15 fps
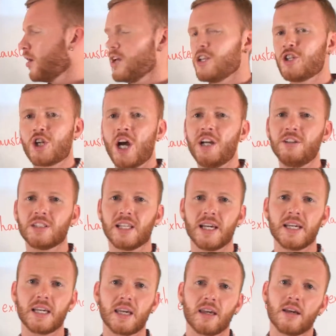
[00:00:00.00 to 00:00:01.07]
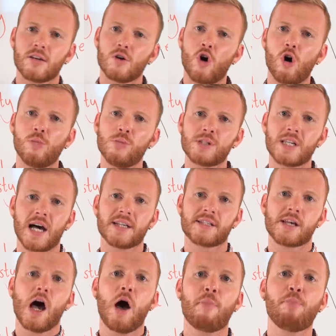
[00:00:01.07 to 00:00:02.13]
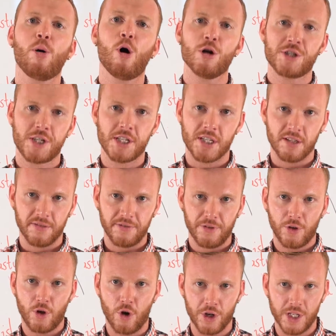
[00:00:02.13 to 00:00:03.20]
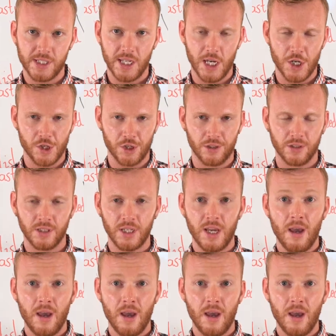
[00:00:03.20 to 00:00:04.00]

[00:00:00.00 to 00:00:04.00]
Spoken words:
Childlike almost has a positive connotation,